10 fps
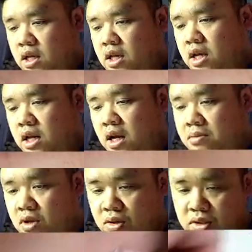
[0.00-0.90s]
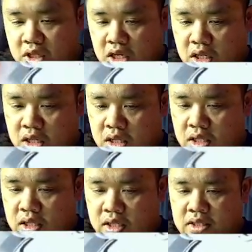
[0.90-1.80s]
And I'm using
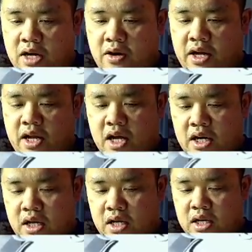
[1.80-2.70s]
Terracotta.